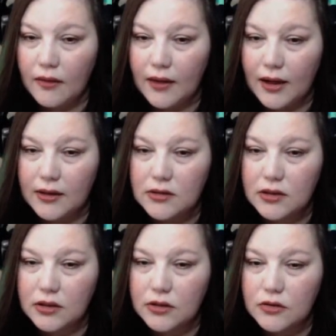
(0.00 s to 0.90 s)
that.
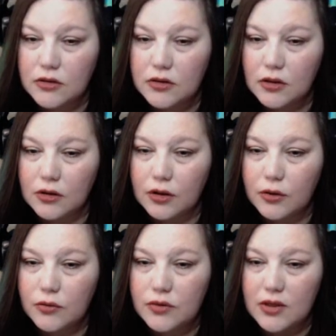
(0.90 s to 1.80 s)
Let's
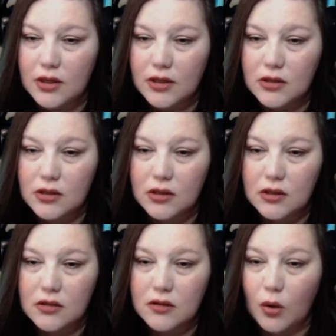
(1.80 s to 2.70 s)
use this
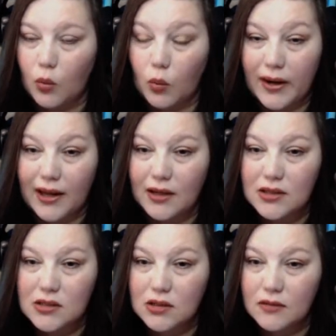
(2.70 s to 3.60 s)
because why
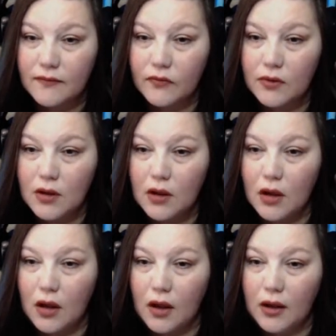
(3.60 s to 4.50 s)
not?
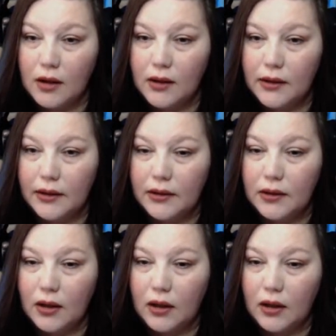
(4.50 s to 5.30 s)
And